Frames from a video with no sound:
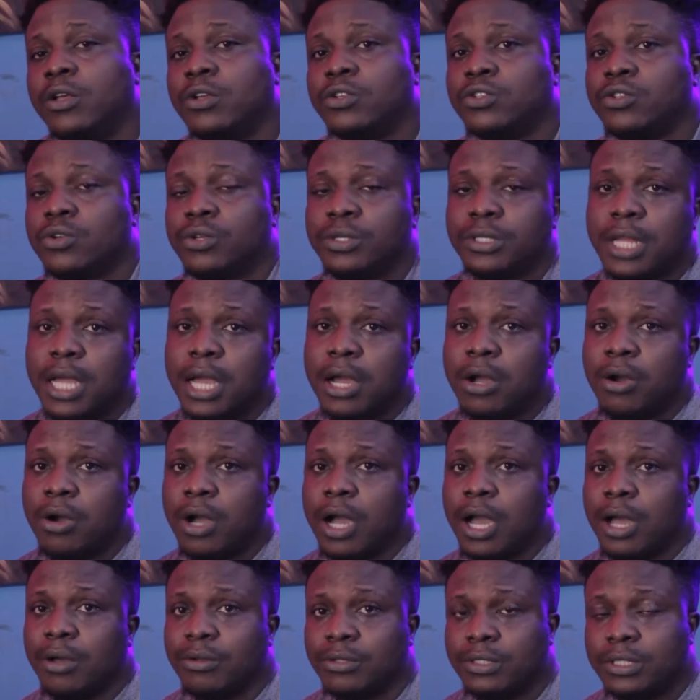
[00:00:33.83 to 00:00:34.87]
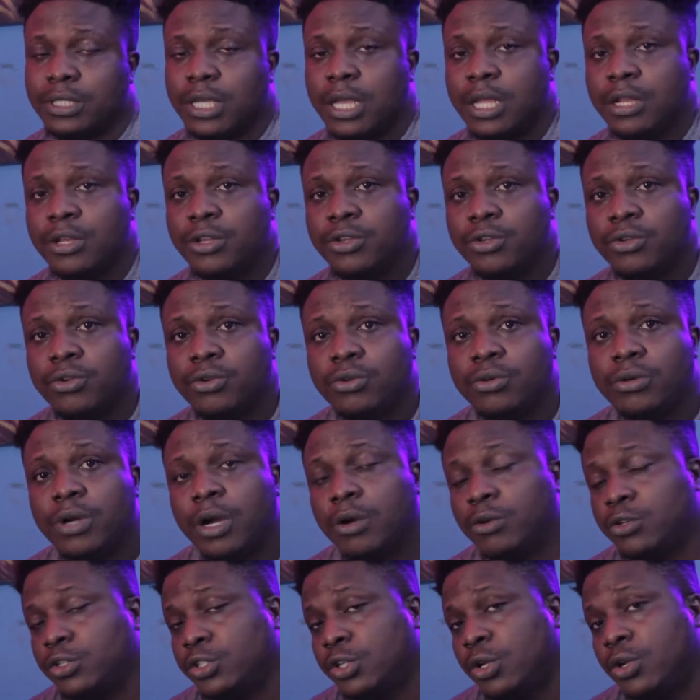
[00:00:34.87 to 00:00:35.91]
So now I'll show
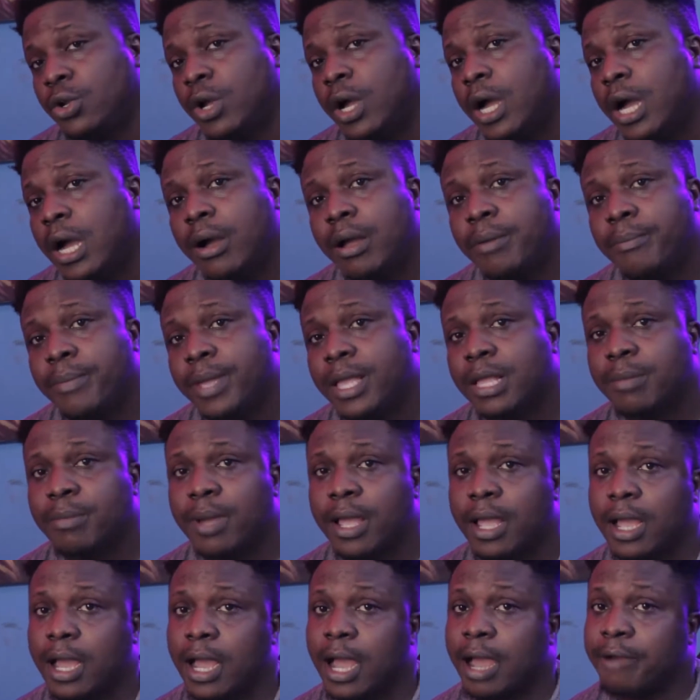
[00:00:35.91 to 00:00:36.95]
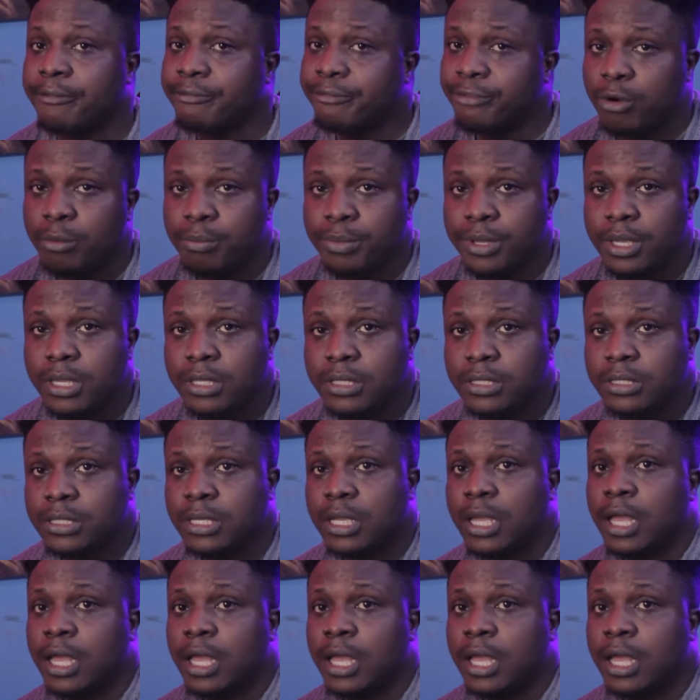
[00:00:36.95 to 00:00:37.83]
you how I make my Afrobeat,